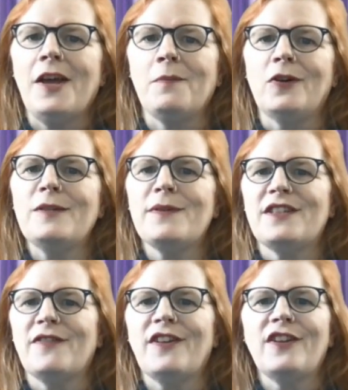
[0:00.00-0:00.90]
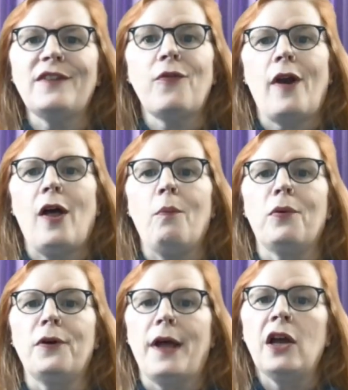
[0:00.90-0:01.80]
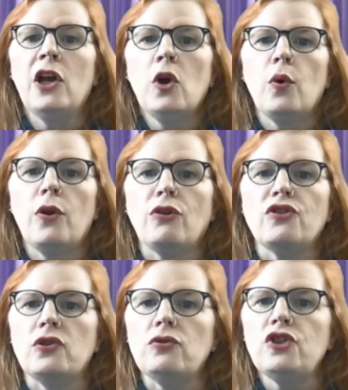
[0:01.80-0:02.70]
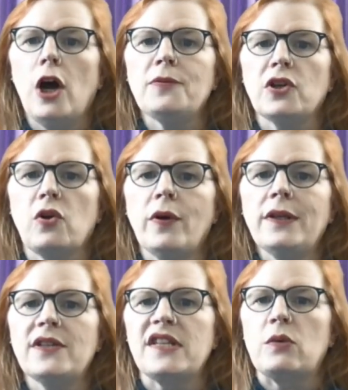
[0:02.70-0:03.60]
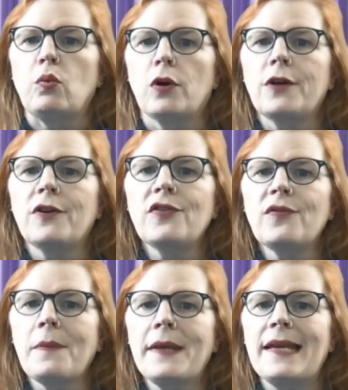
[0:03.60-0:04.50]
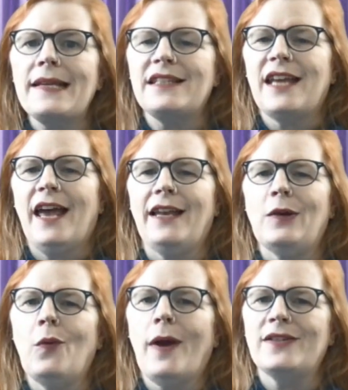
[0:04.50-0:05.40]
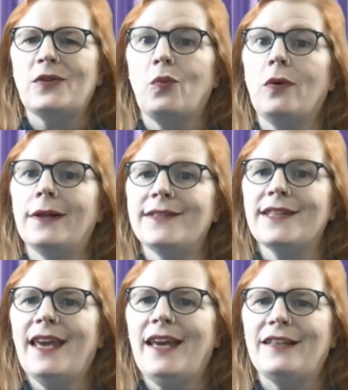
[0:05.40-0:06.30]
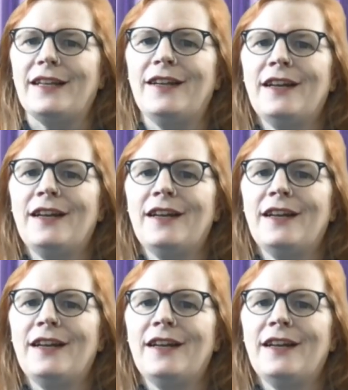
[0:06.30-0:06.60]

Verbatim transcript: and more specifically for Alberta, where those new jobs are going to see workers from the east heading west once again.